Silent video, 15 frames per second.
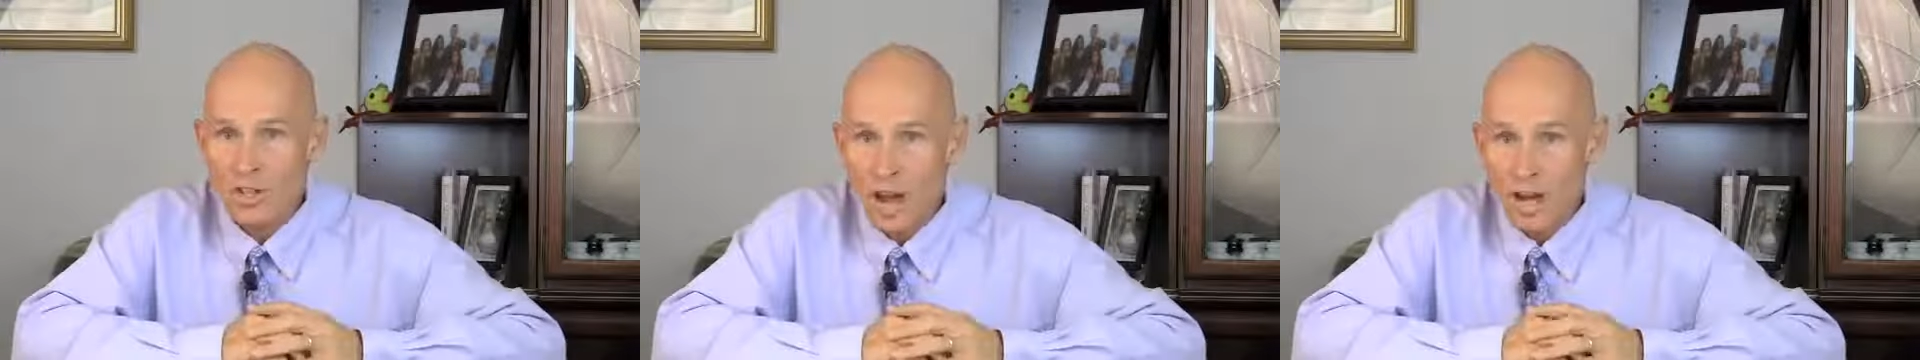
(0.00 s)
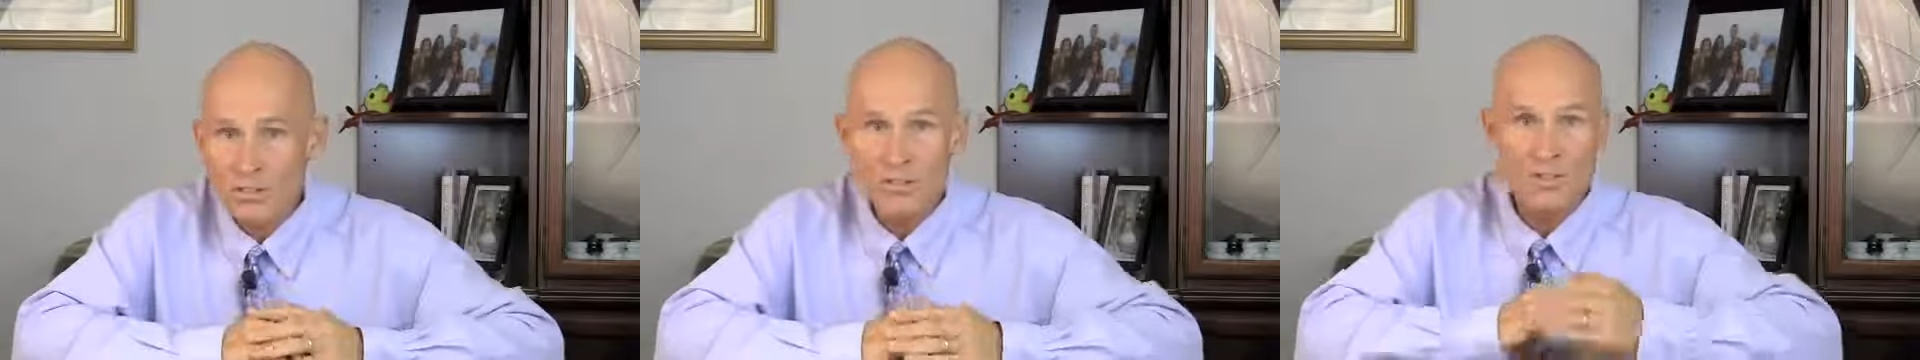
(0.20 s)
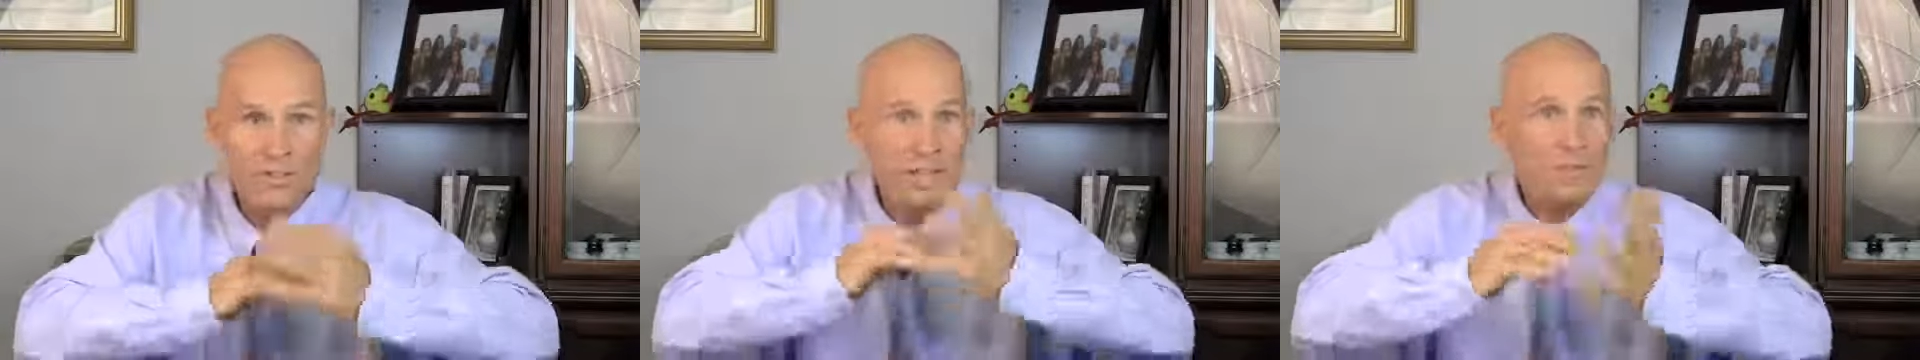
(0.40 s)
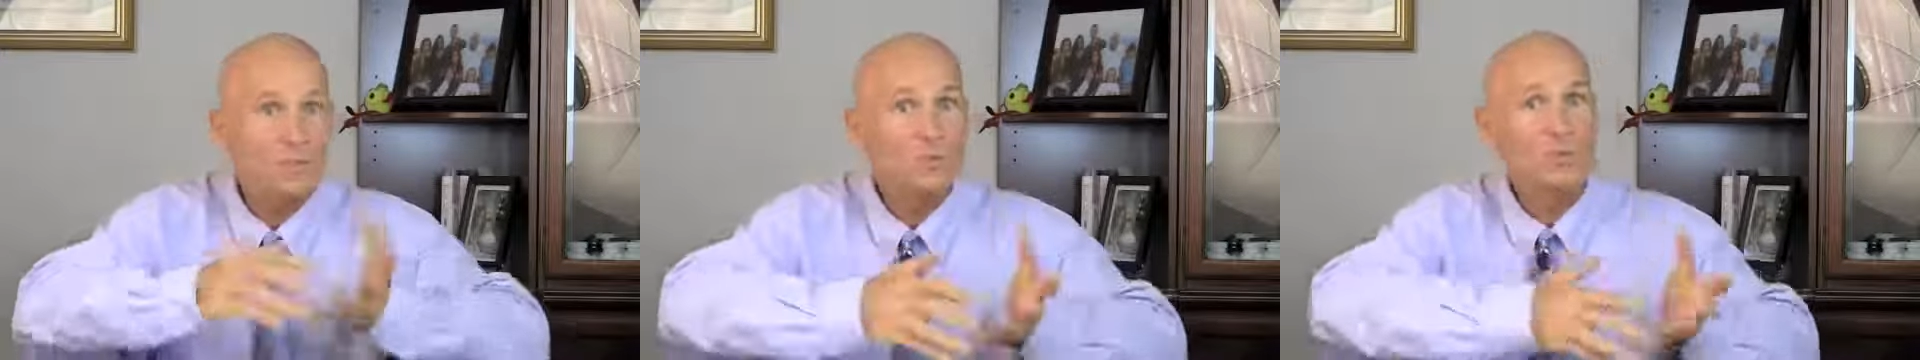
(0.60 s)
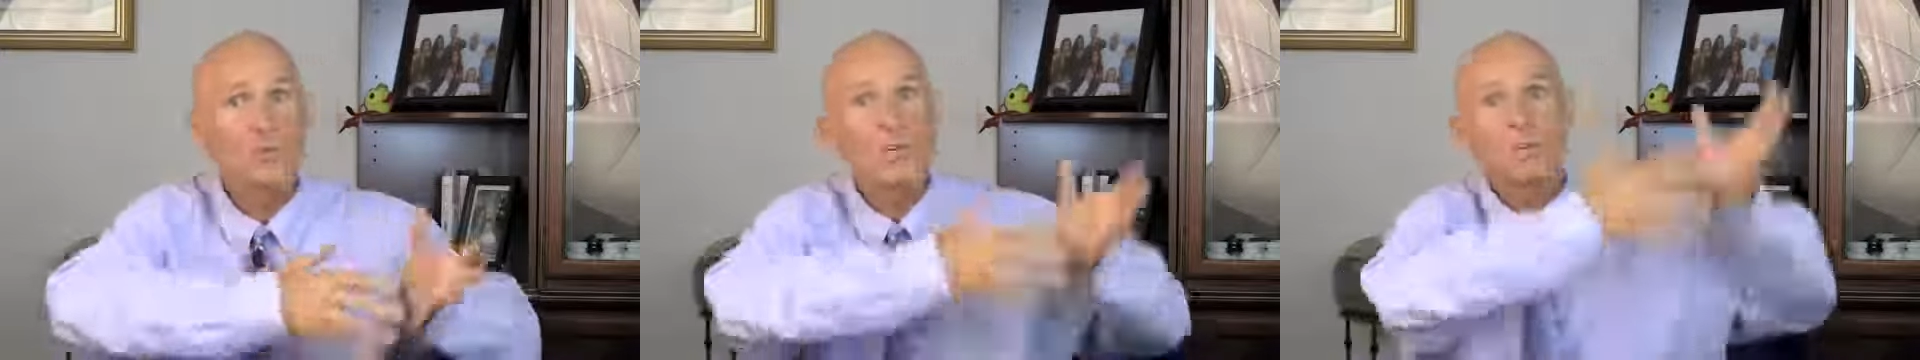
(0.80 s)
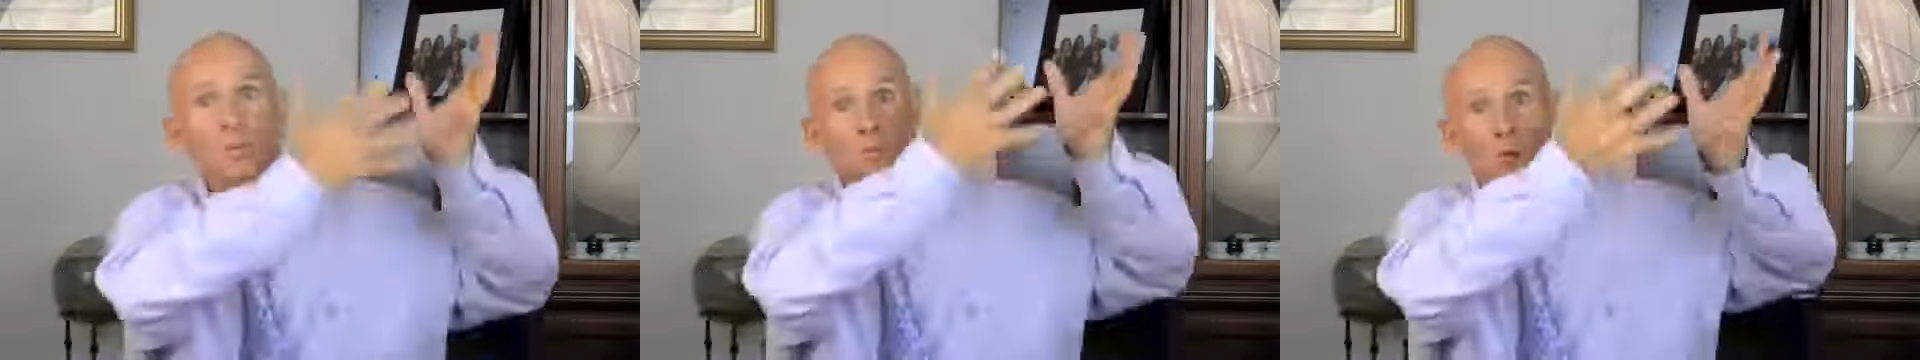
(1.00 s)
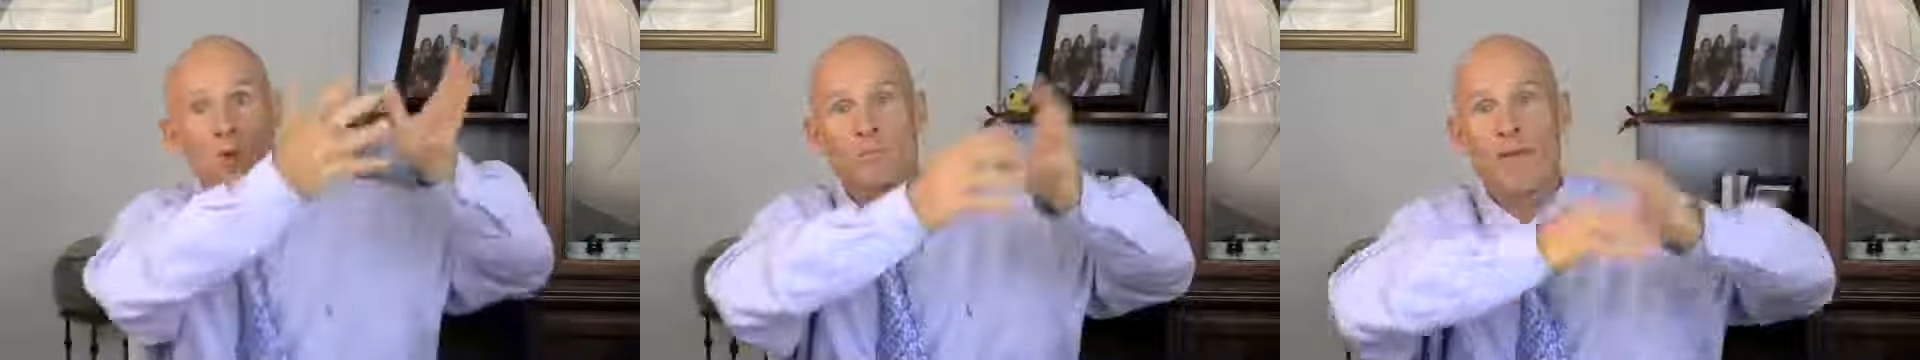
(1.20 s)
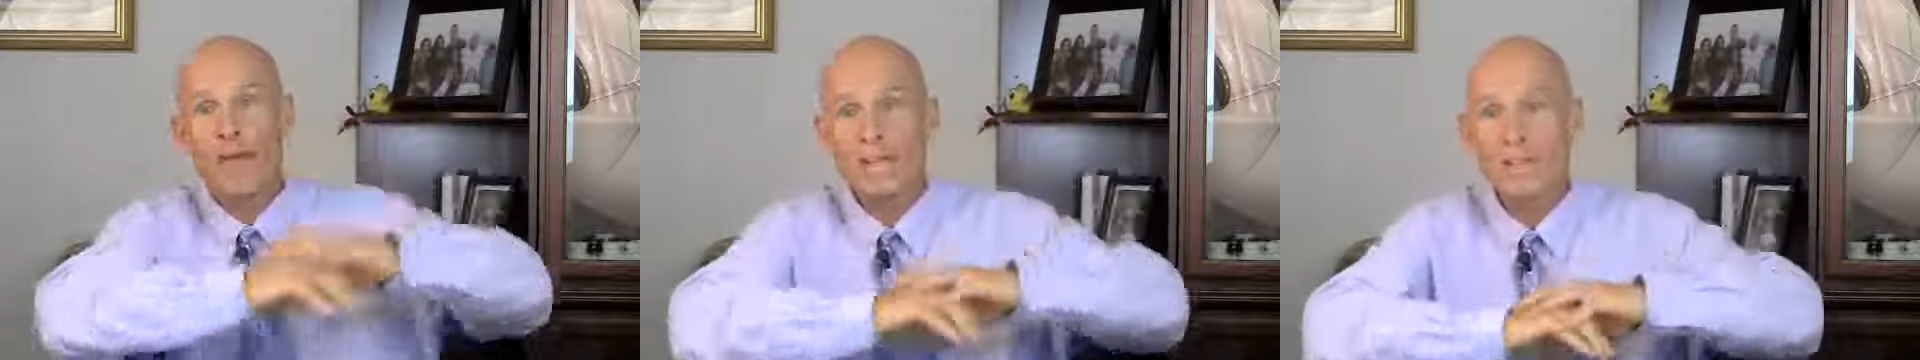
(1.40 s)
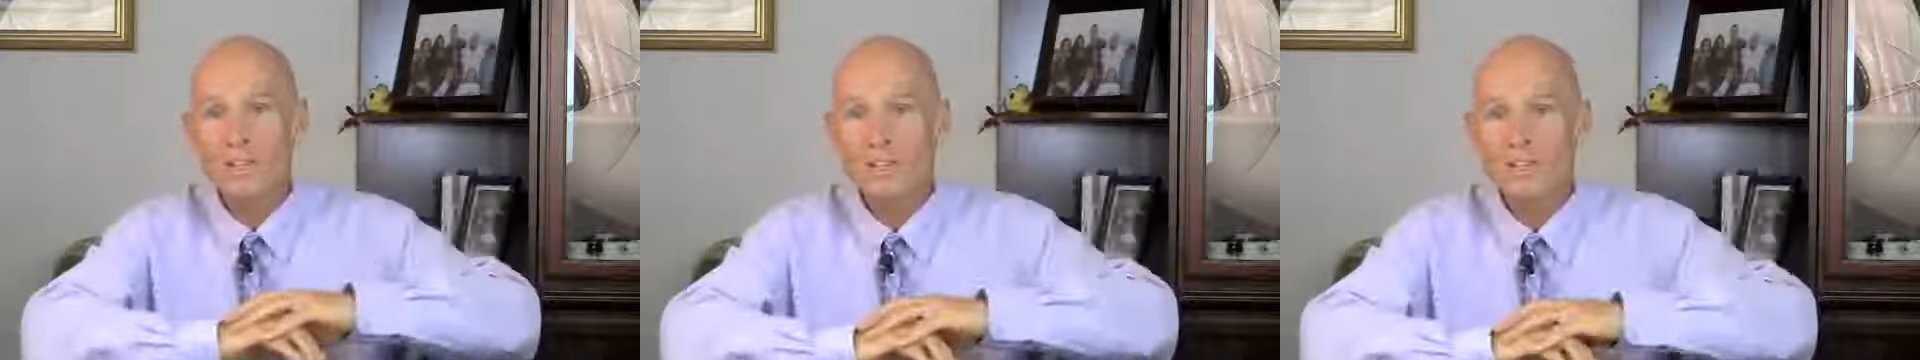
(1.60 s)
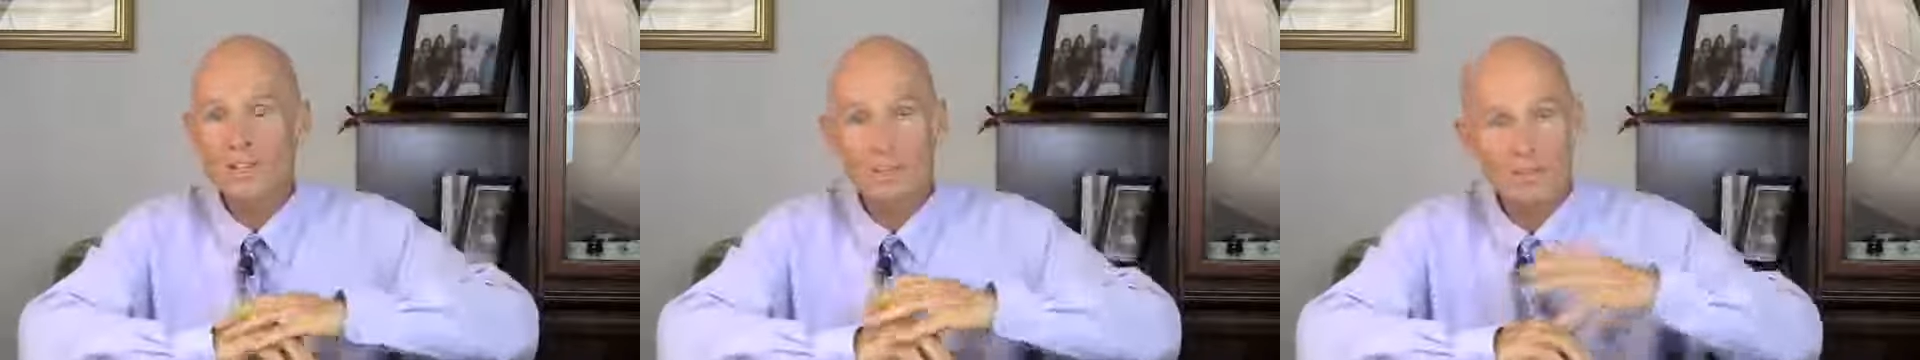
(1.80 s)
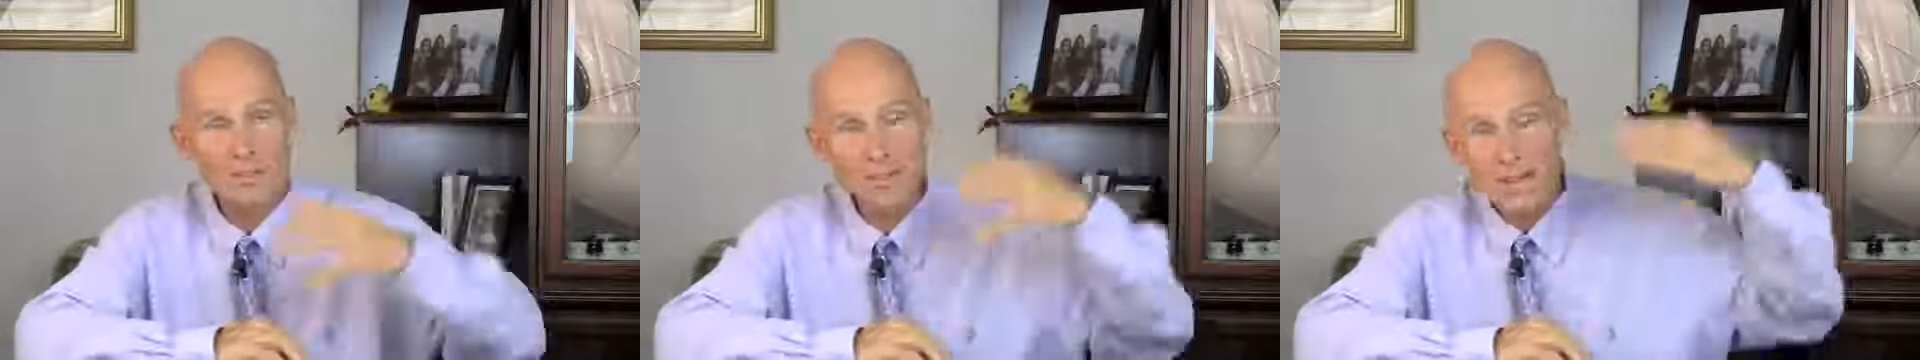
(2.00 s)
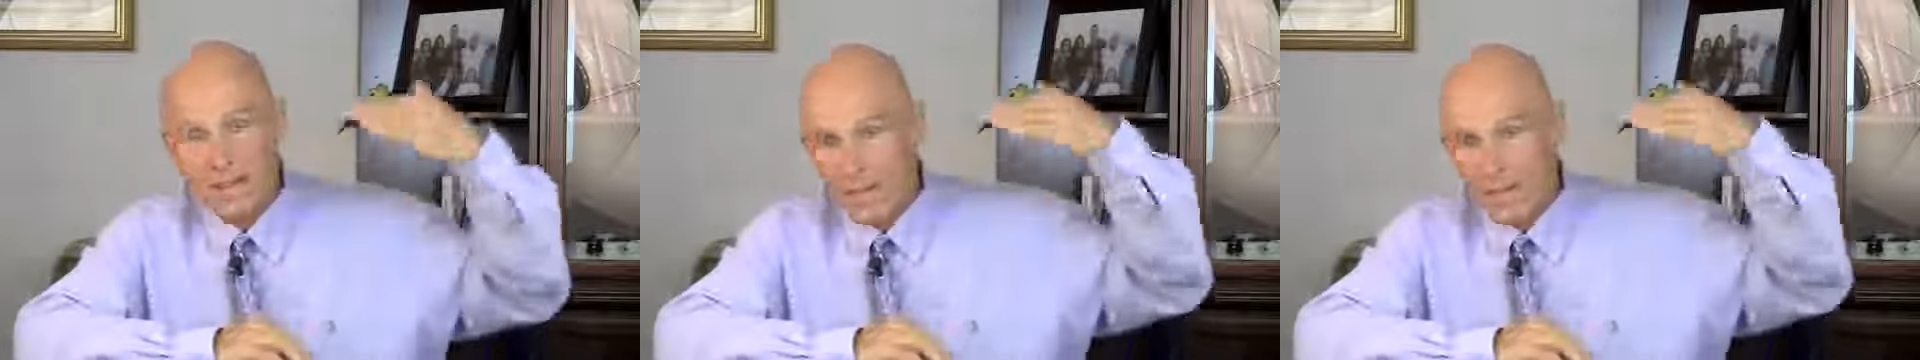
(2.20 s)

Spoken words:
toxins can reabsorb back into your liver,